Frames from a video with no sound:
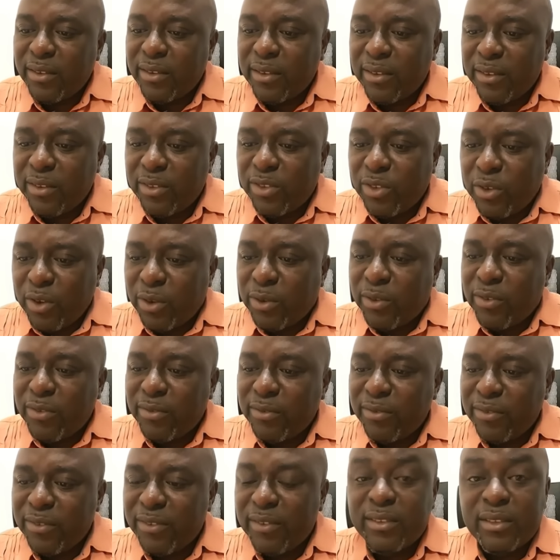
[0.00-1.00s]
So,
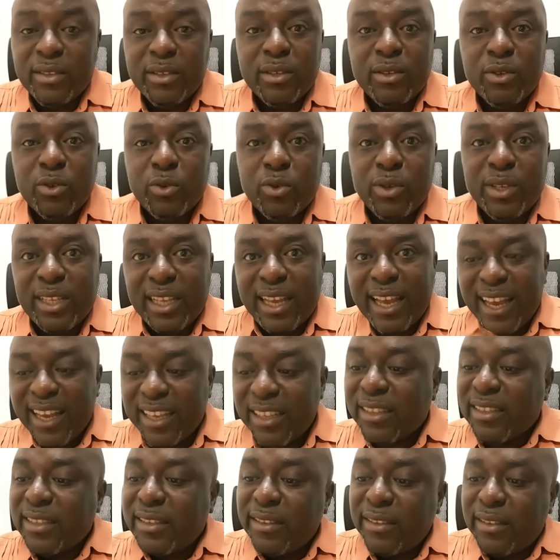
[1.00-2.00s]
we
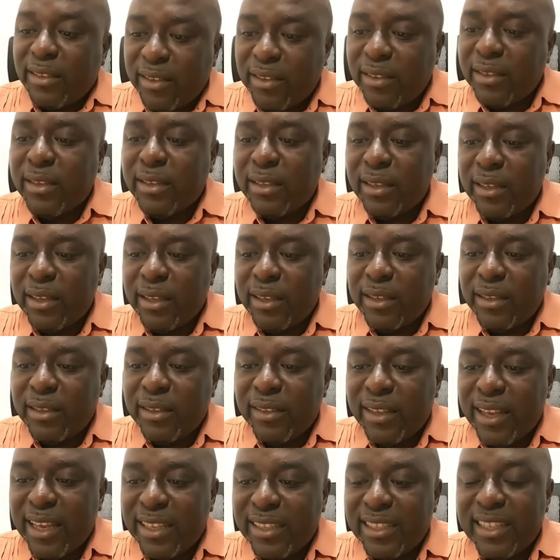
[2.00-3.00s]
learn
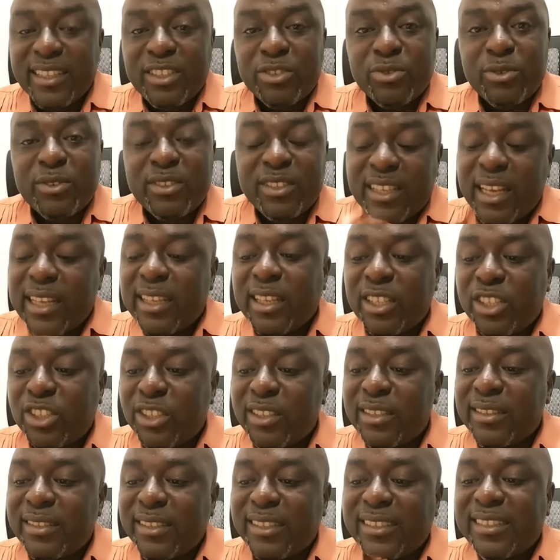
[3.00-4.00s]
that this
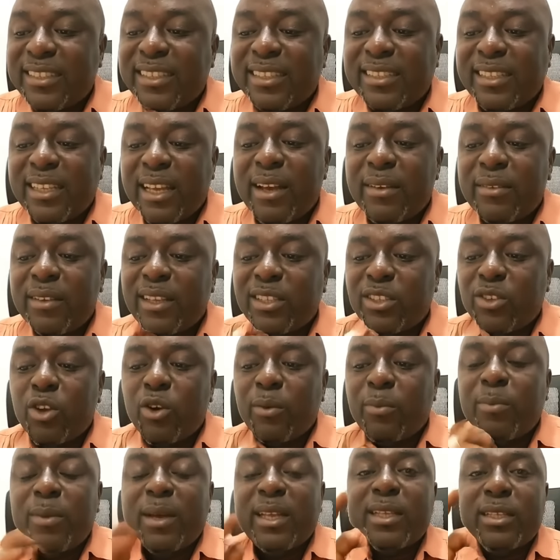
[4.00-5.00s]
retaliation is described as
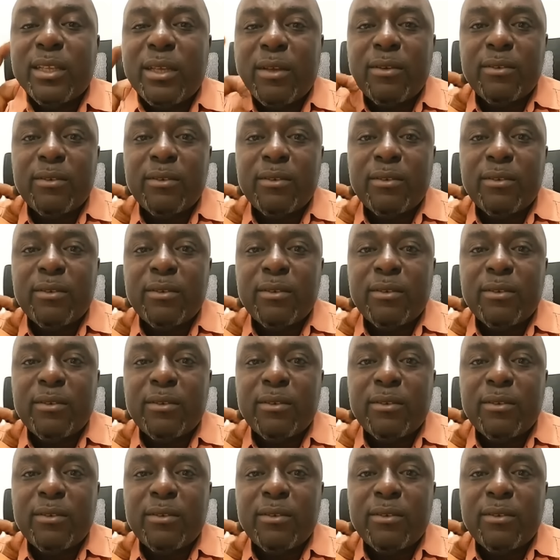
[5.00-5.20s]
complete.